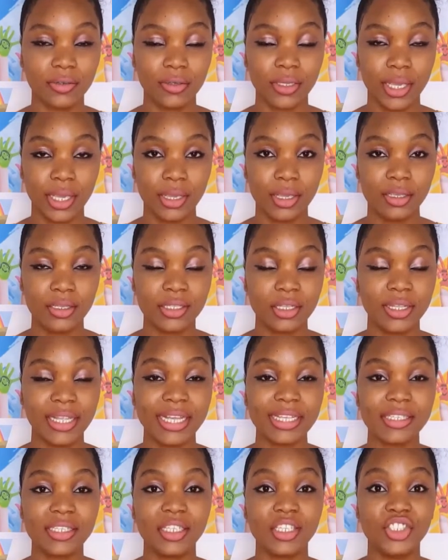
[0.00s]
Okay, so
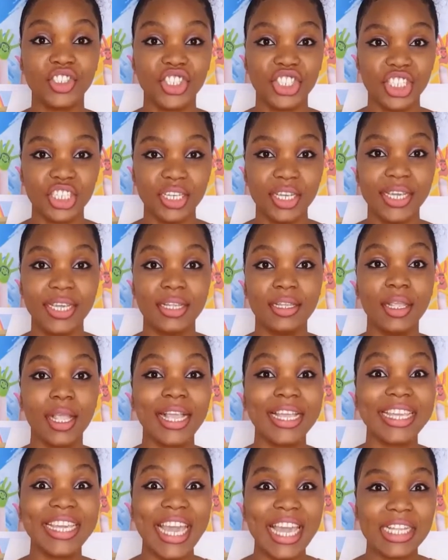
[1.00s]
that's the G
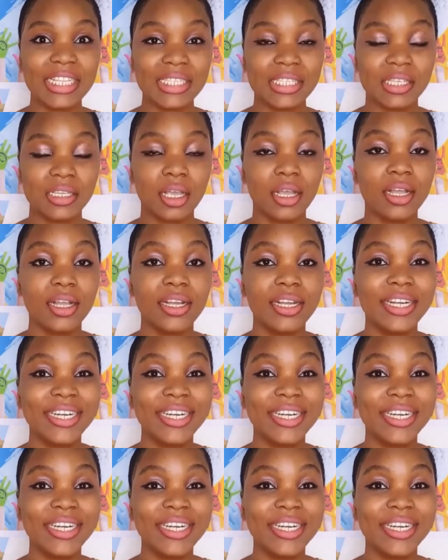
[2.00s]
in get.